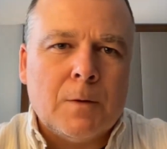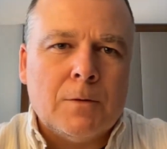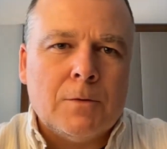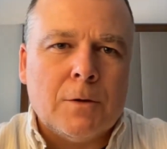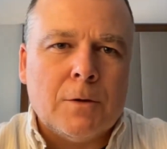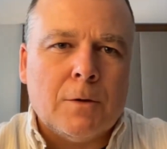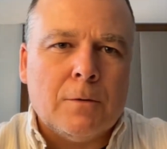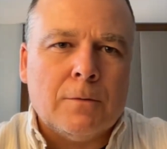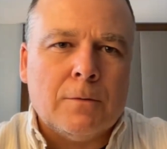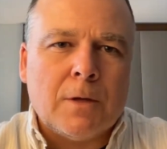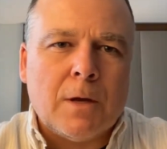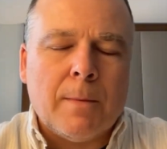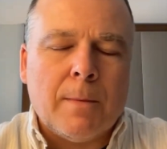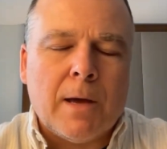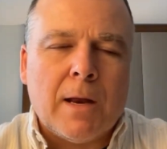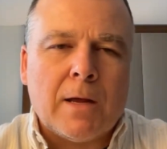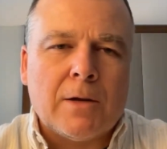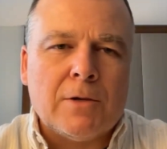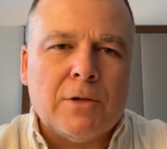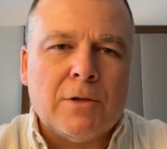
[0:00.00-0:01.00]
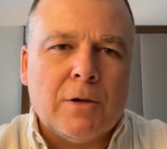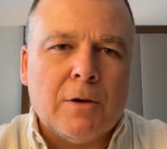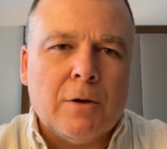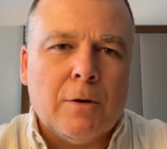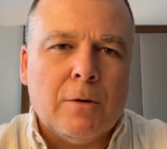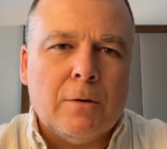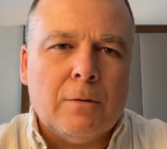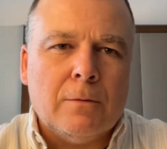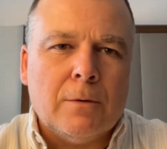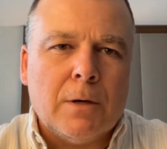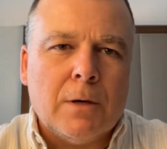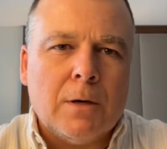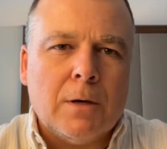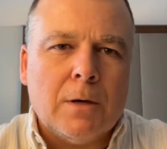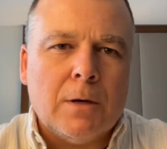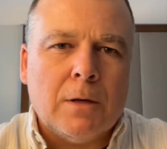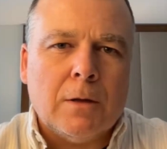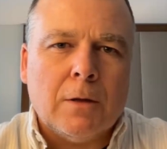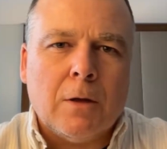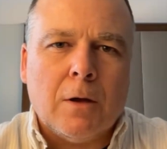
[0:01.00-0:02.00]
So that might actually
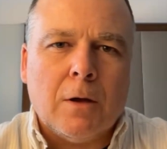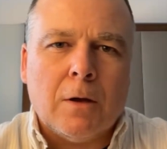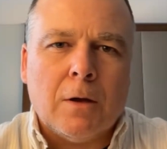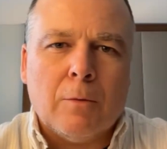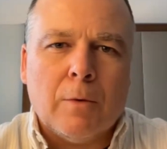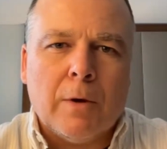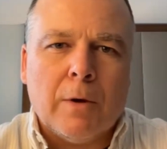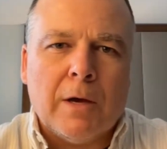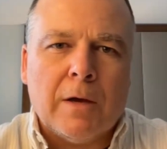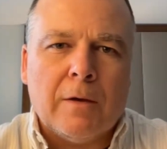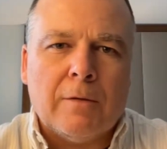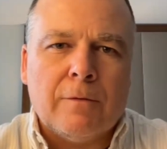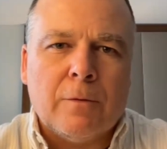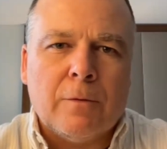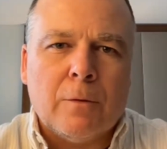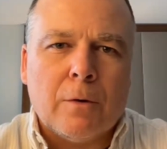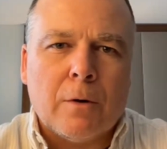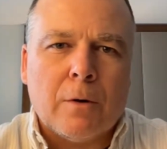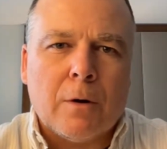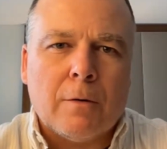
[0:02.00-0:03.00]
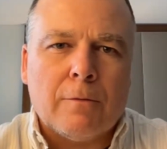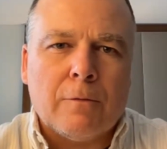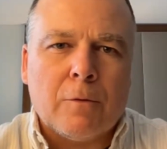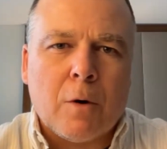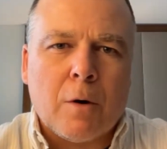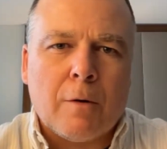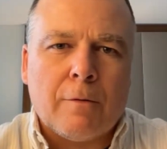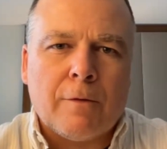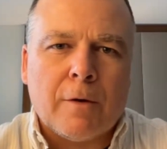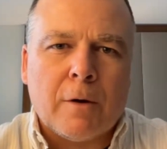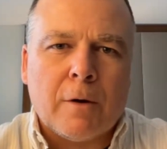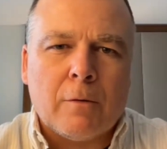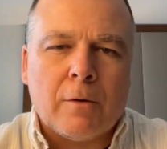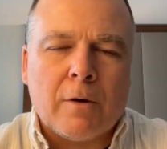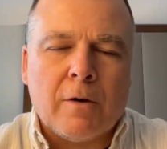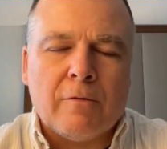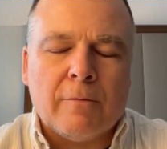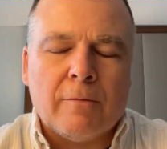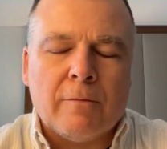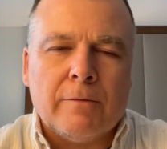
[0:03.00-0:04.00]
go a long way for our federal
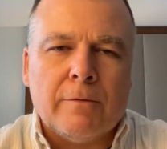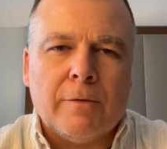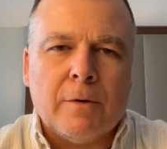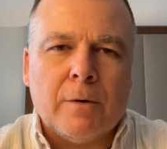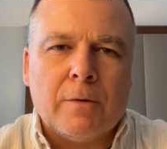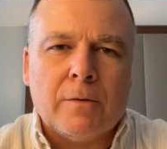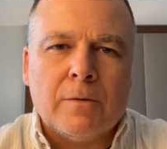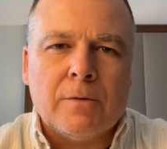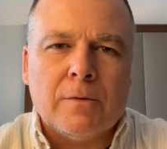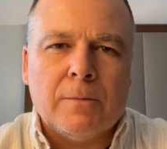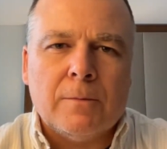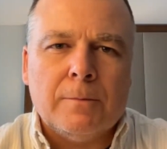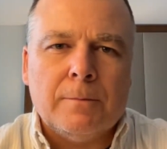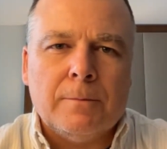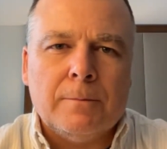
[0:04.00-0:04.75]
government folks,